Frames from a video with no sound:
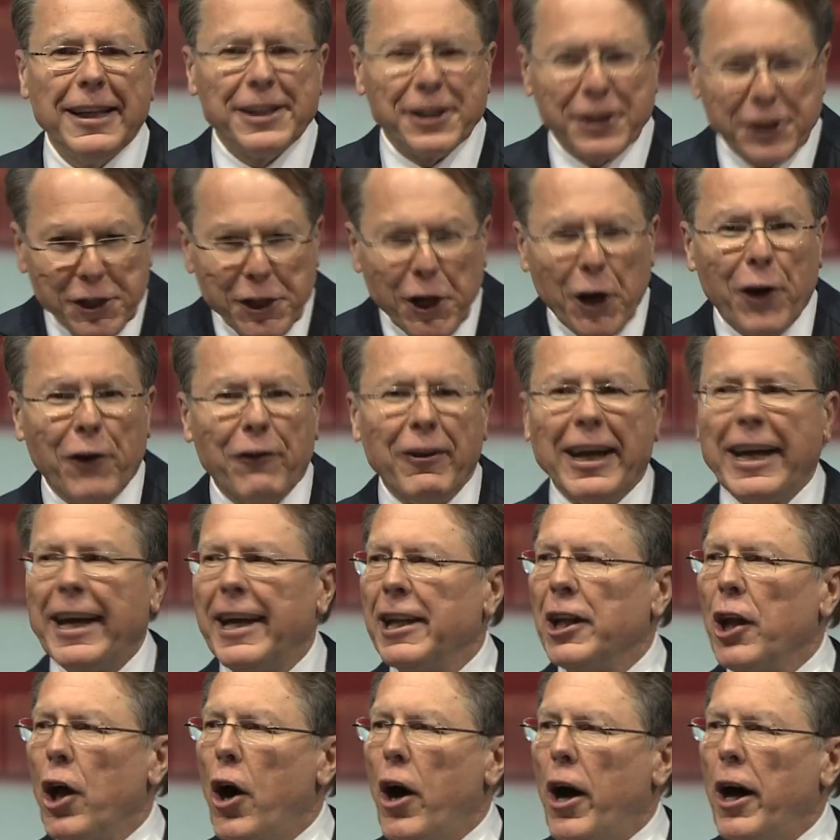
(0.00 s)
serving
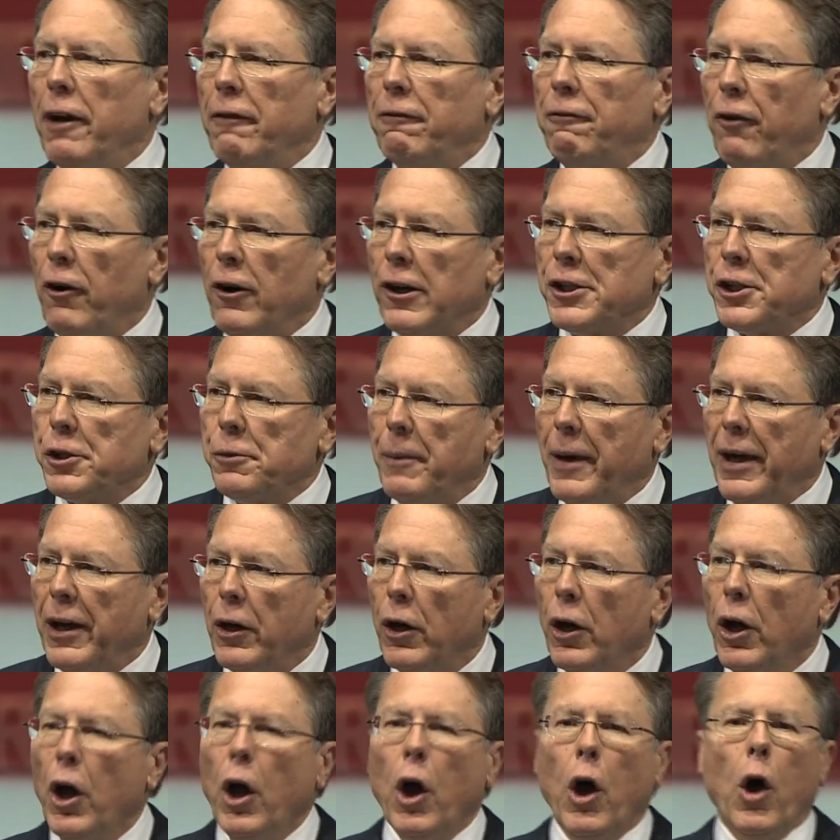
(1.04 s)
in law enforcement
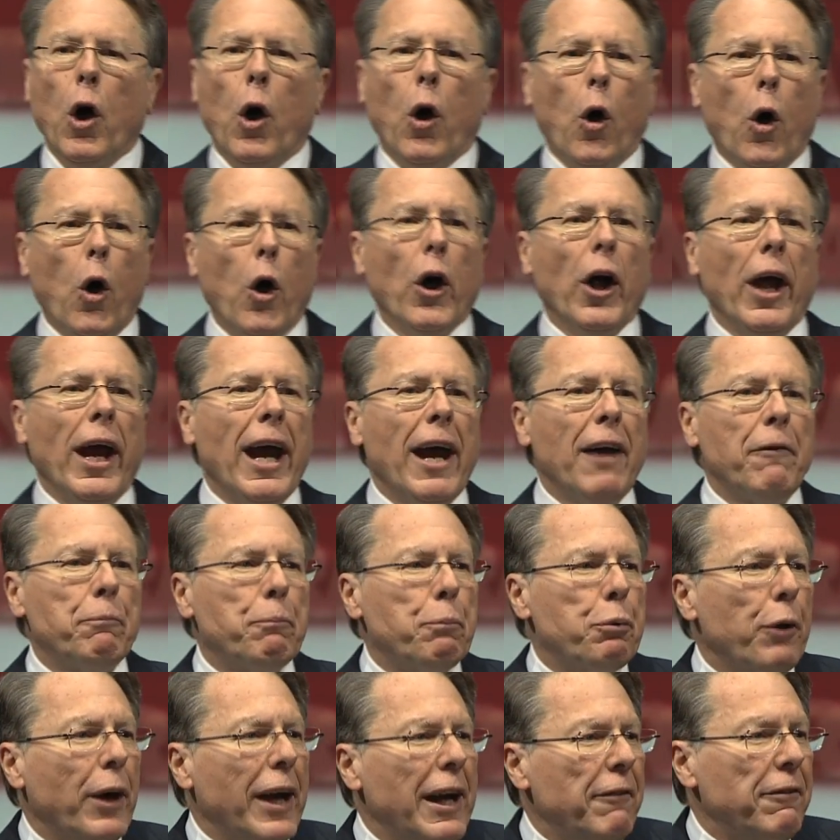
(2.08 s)
or have
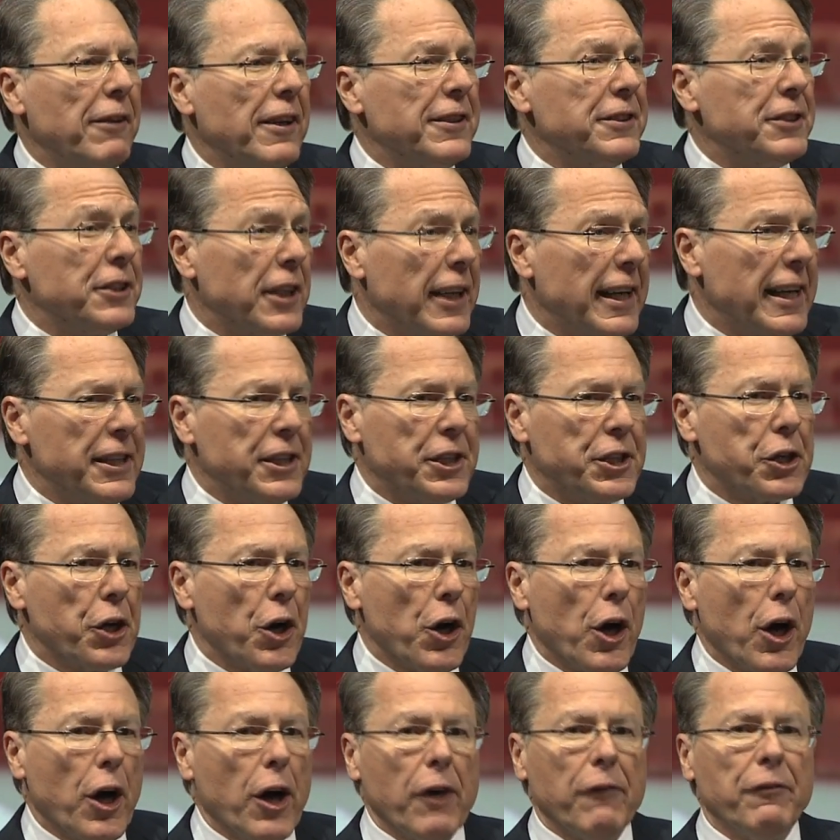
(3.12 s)
previously
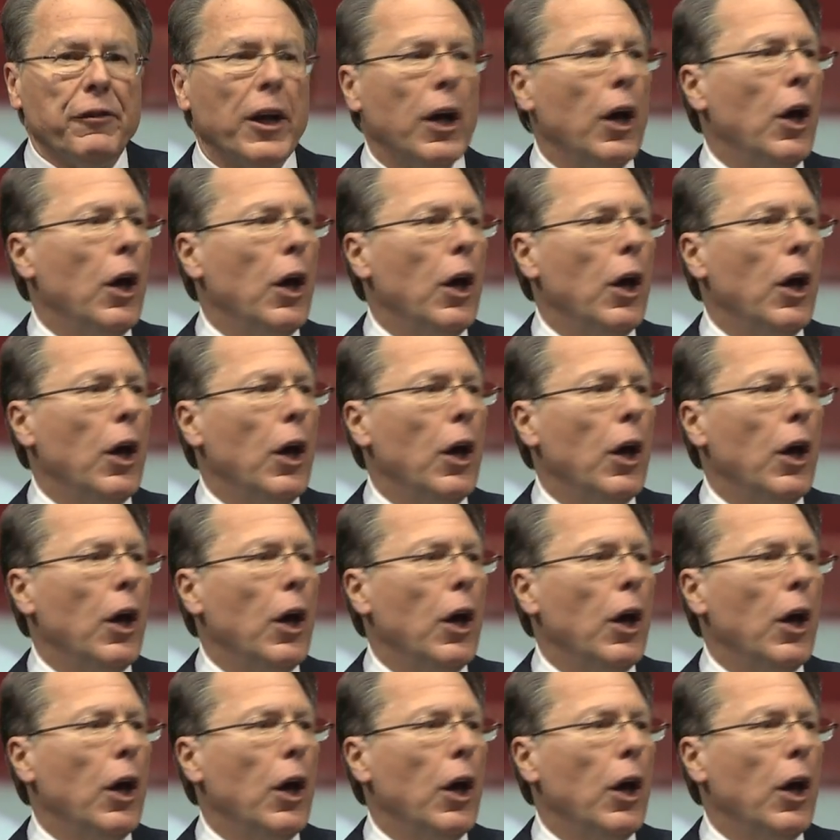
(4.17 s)
served,